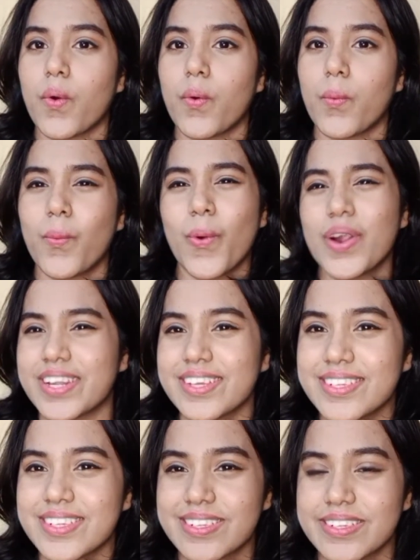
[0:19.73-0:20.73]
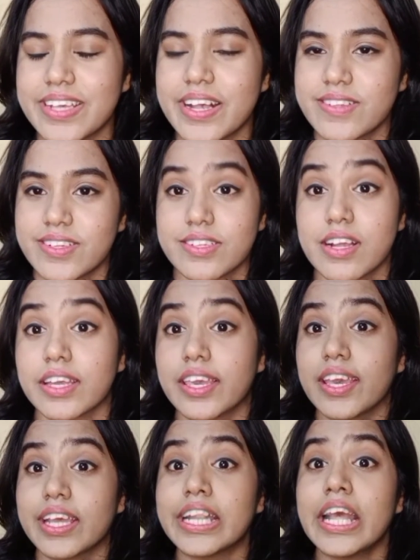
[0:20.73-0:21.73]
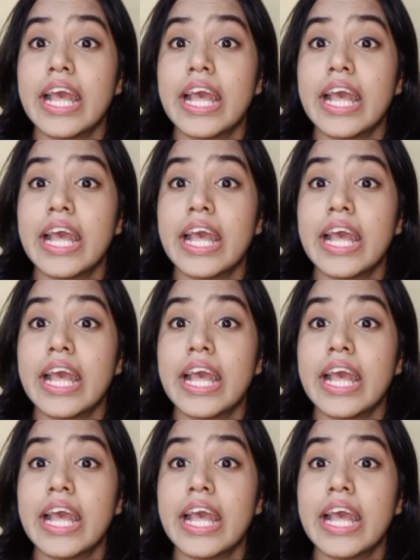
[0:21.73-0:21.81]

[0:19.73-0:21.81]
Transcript: what is the CSS again